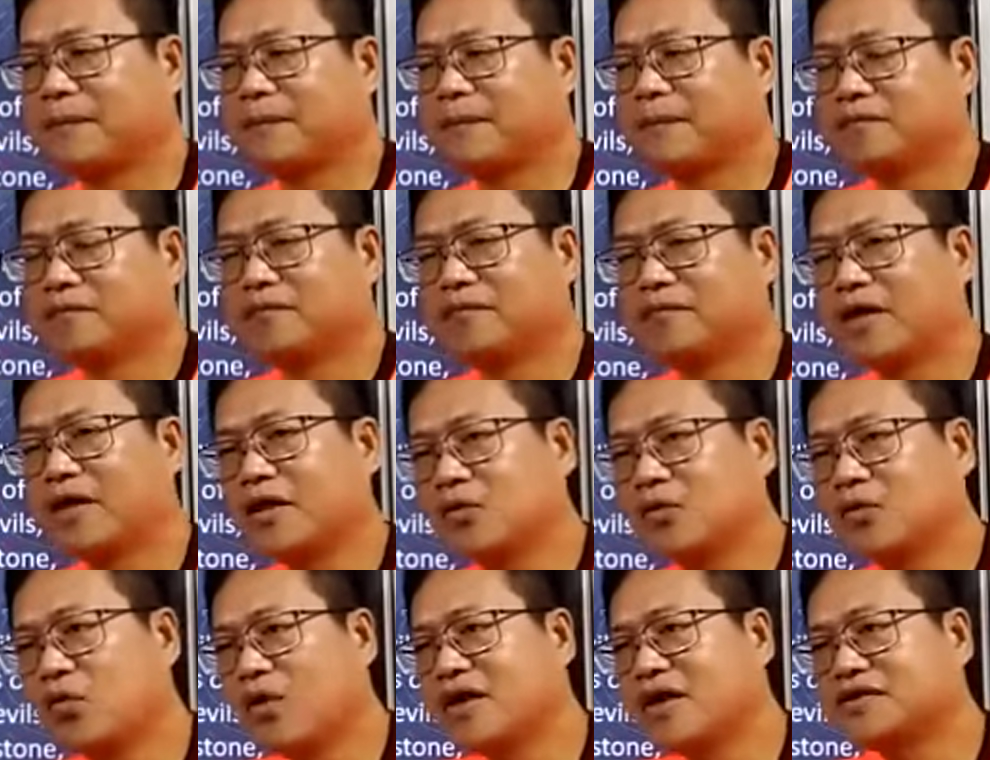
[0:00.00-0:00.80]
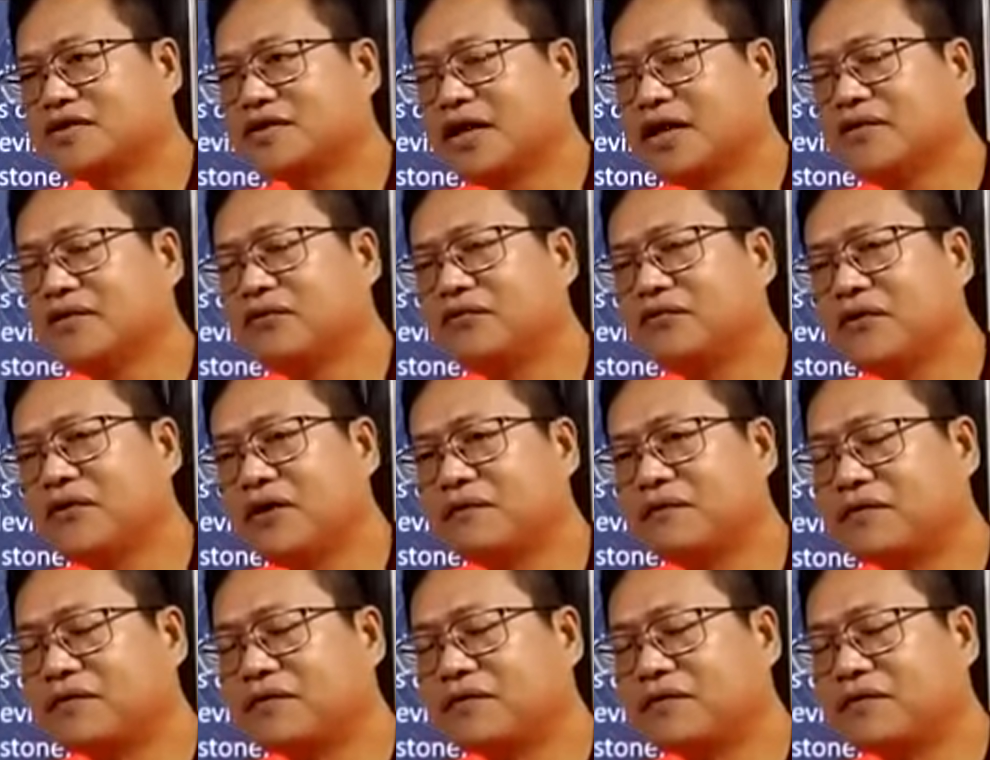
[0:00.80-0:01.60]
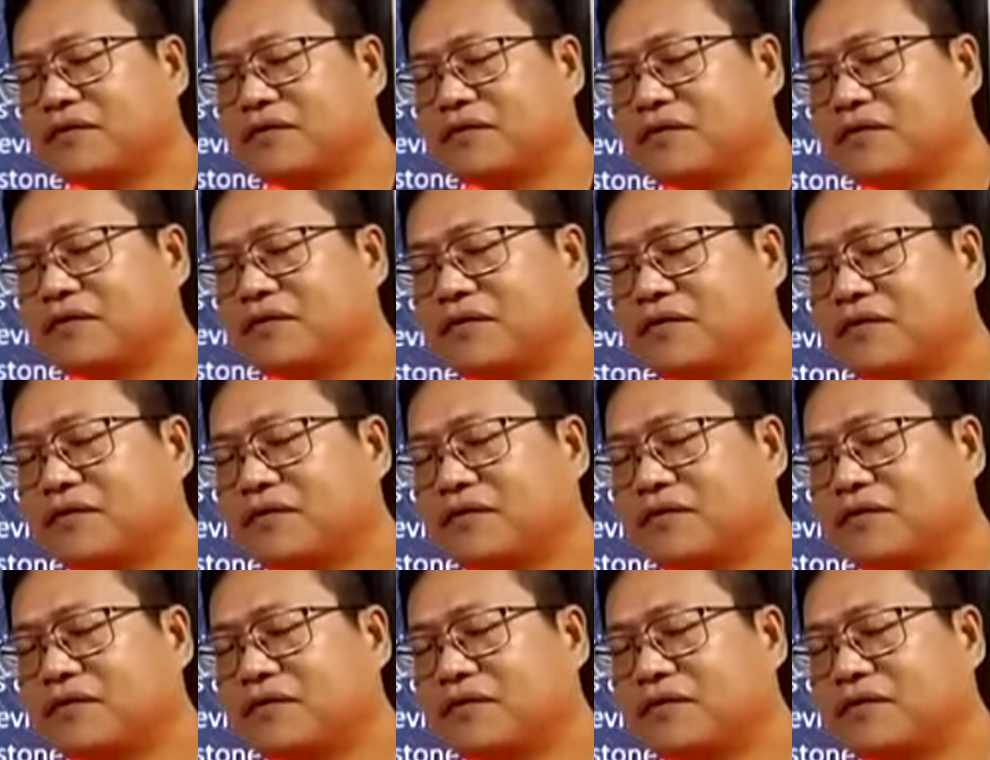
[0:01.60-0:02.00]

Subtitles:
That was in fifth trumpet.